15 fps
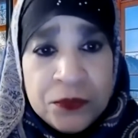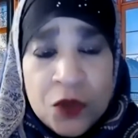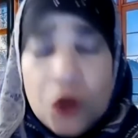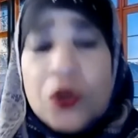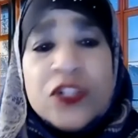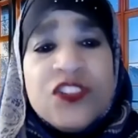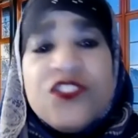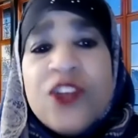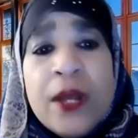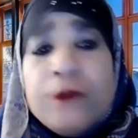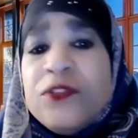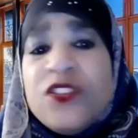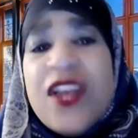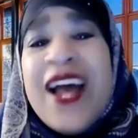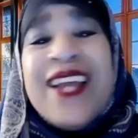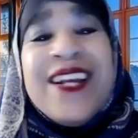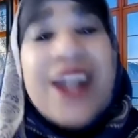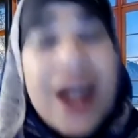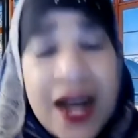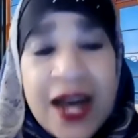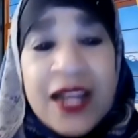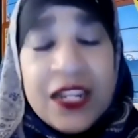or some
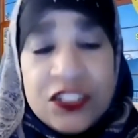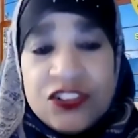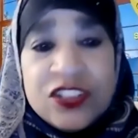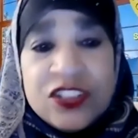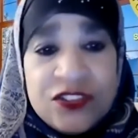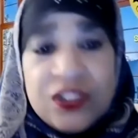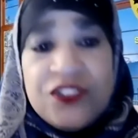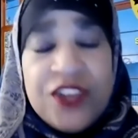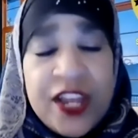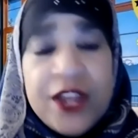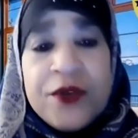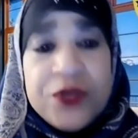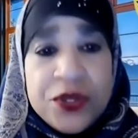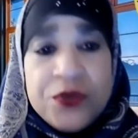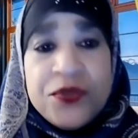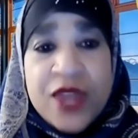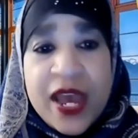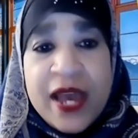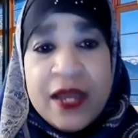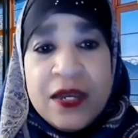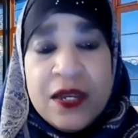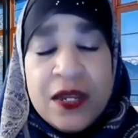psychologist to tell you that.